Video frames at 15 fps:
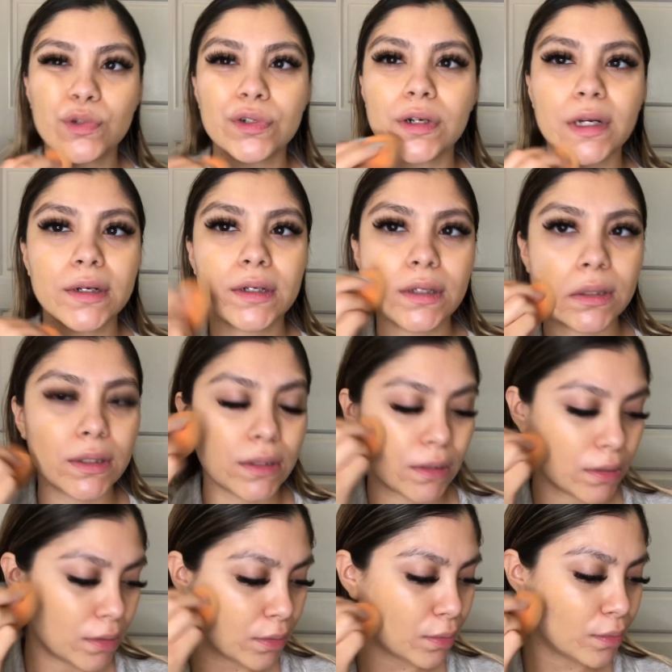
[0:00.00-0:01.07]
kind of
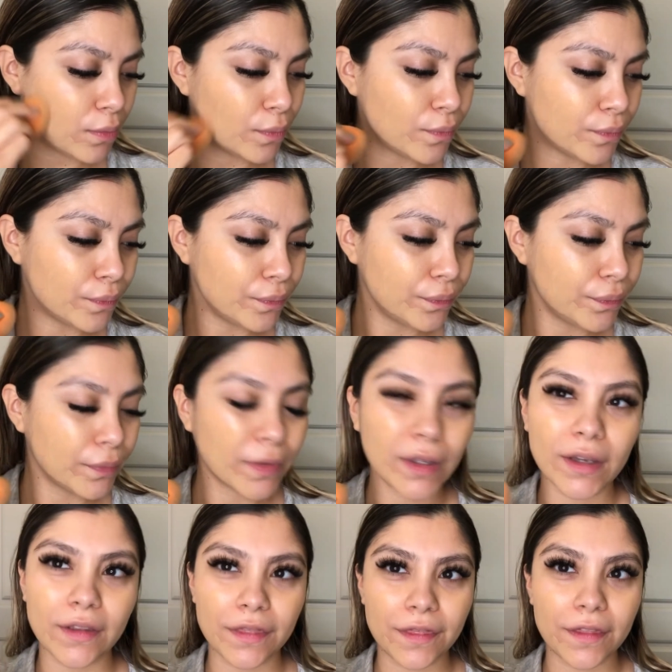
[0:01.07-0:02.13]

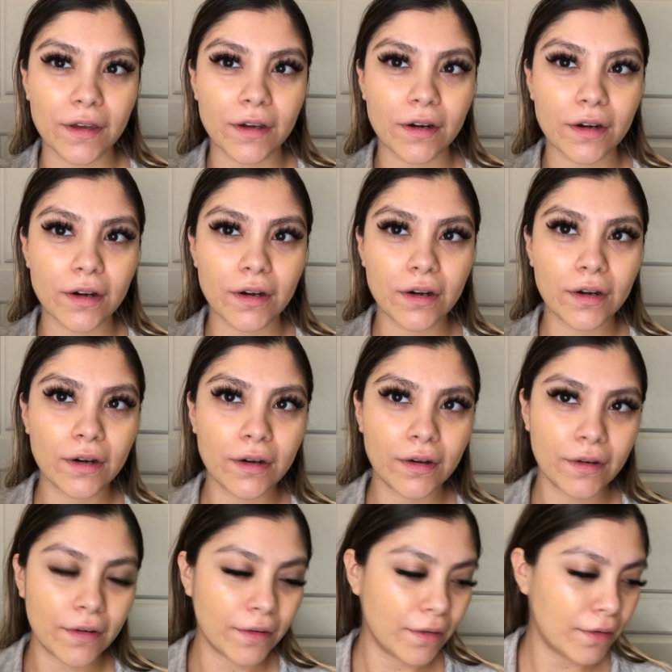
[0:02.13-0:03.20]
like a thicker
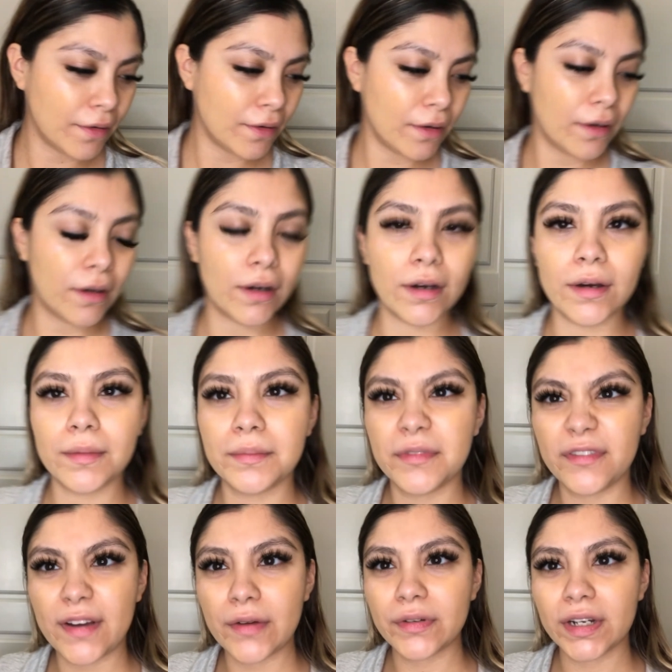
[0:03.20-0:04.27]

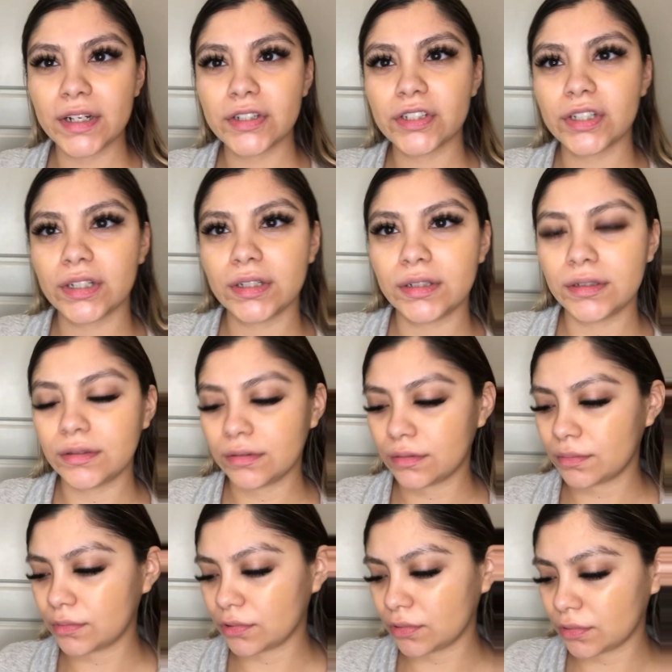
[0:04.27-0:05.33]
foundation.
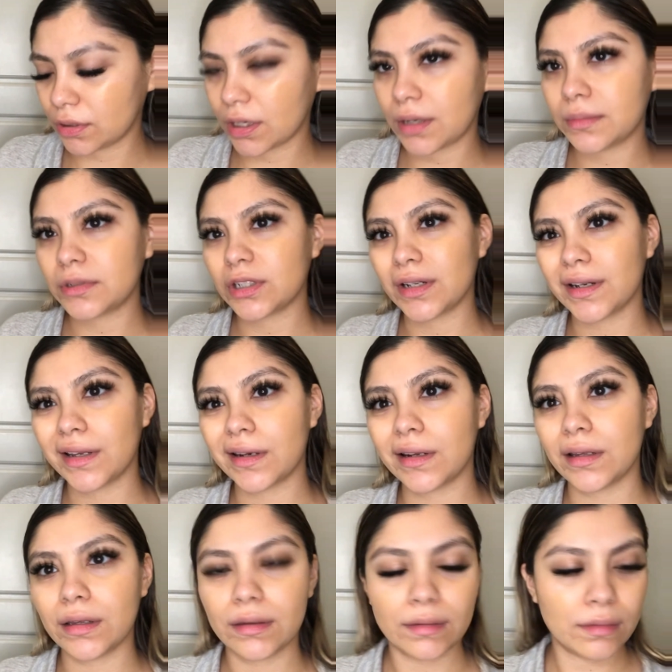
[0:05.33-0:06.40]
Hold on, I'm trying to get
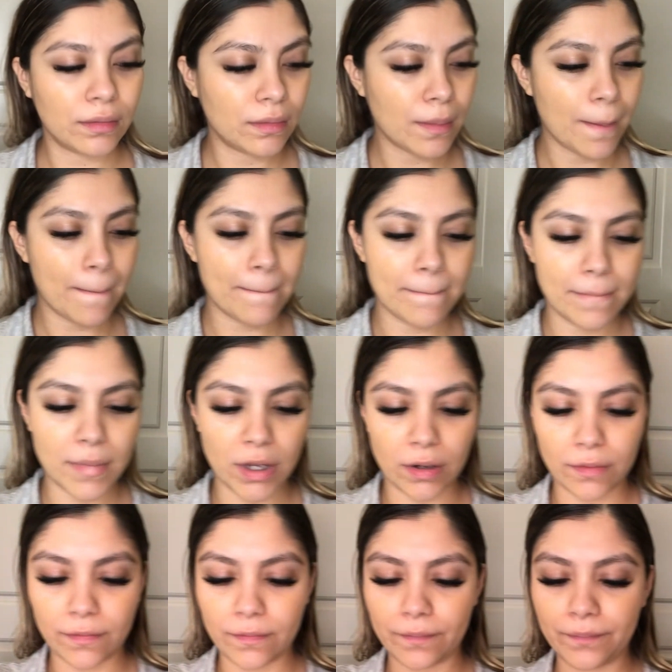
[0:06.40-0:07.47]
a
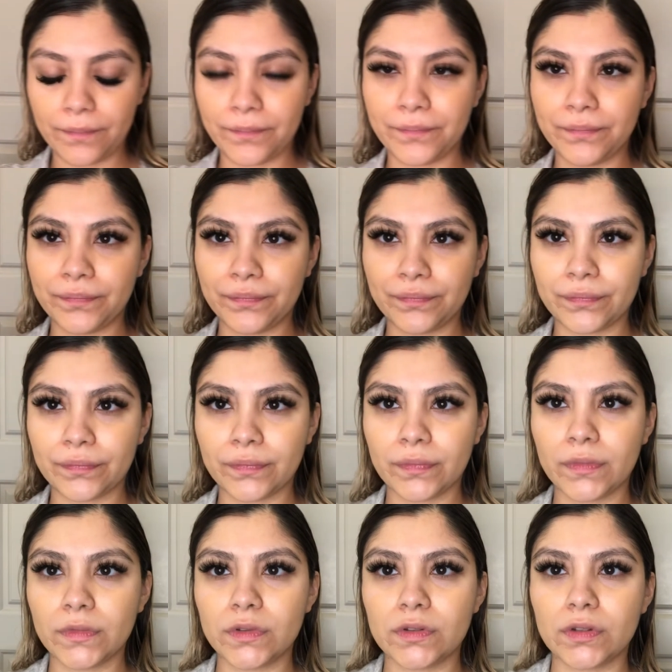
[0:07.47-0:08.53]
mirror.
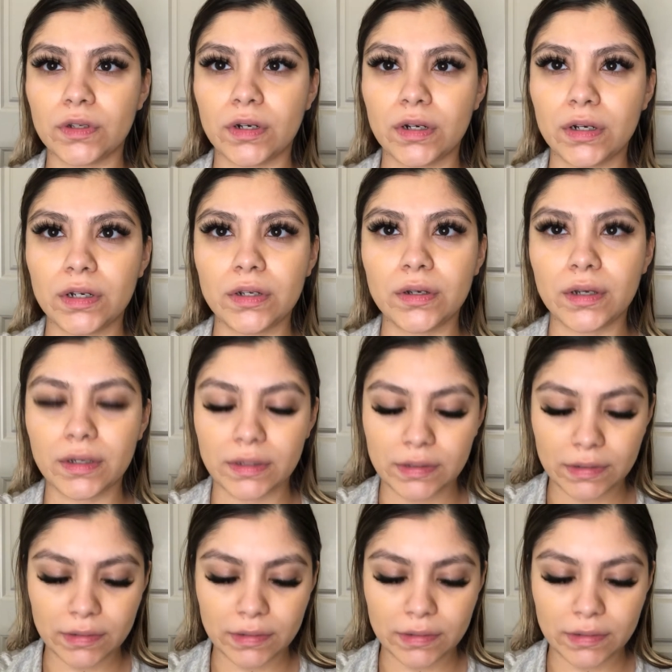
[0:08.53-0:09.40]
Alright, you guys.